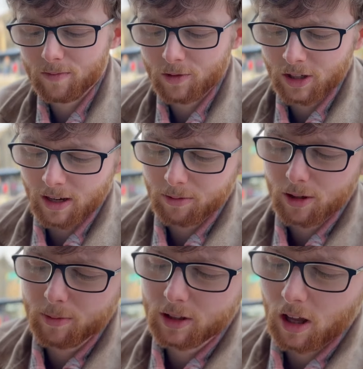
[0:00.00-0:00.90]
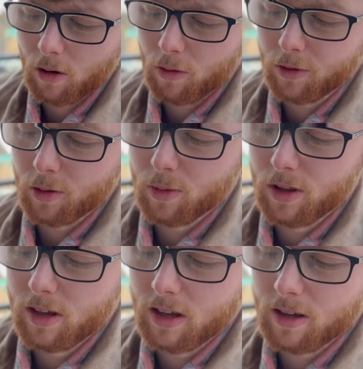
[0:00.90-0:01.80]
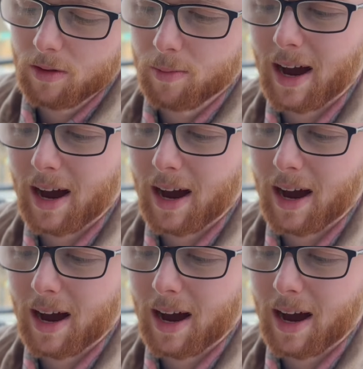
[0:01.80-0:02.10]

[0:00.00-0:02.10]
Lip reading: So yeah, I'm going to be starting off here with the